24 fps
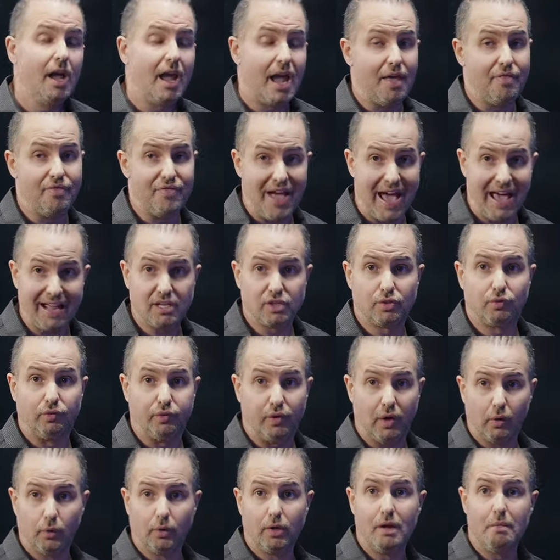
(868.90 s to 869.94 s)
And that is
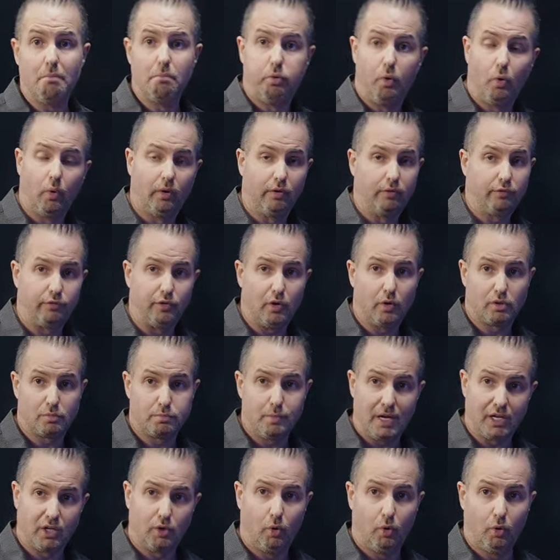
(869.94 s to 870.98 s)
very important, folks.
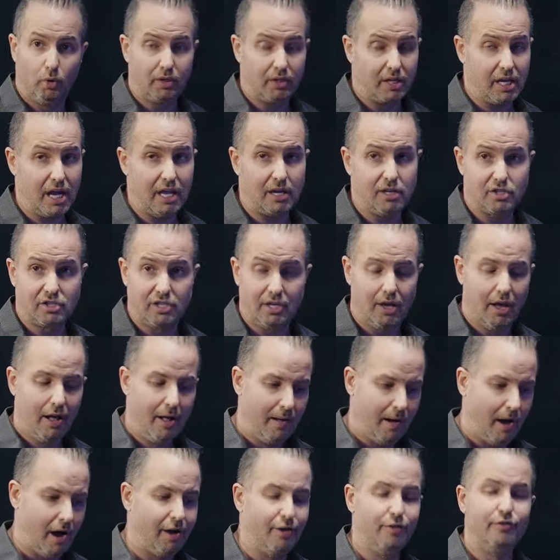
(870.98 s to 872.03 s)
My goal, again, is to
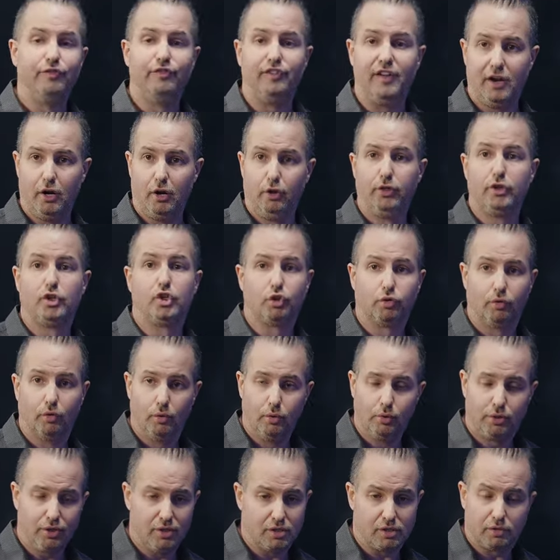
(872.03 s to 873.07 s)
unveil the
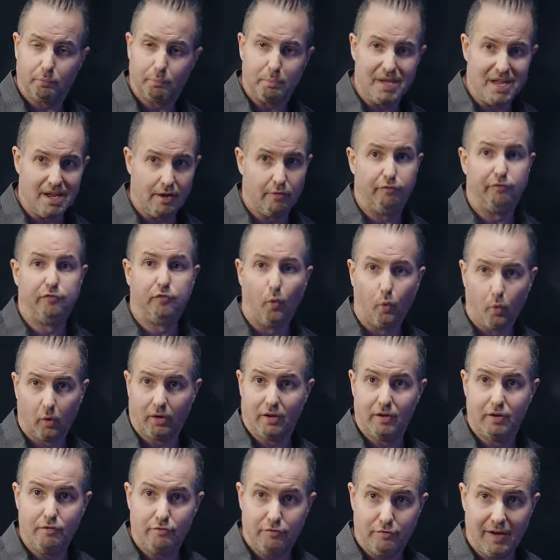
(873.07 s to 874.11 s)
truth, is being for
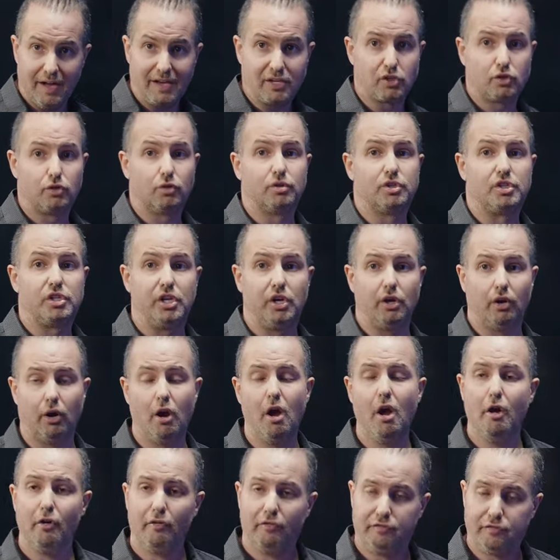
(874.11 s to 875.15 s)
investors here,
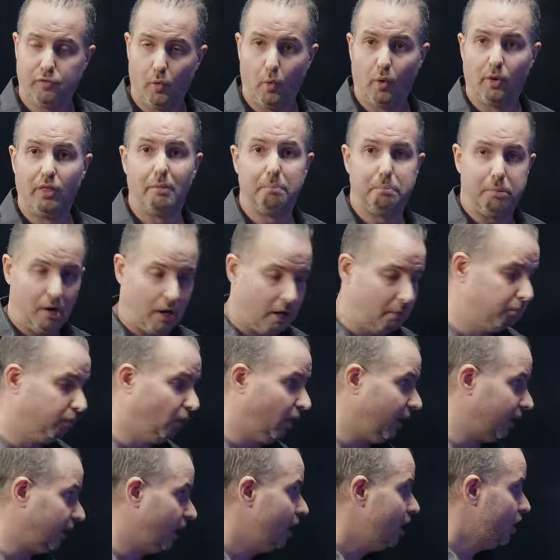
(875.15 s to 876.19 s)
for the
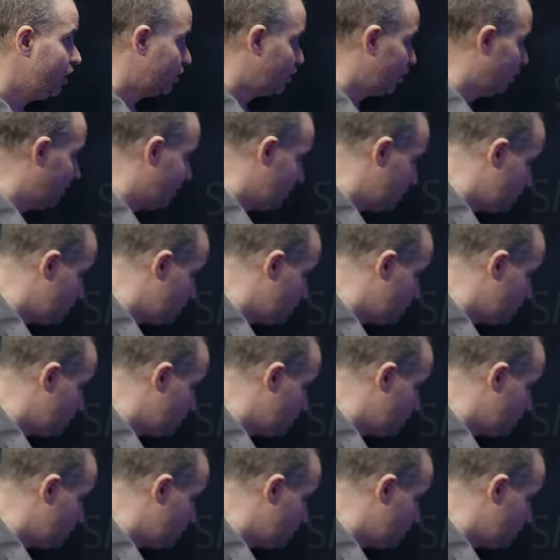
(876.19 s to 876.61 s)
public, so that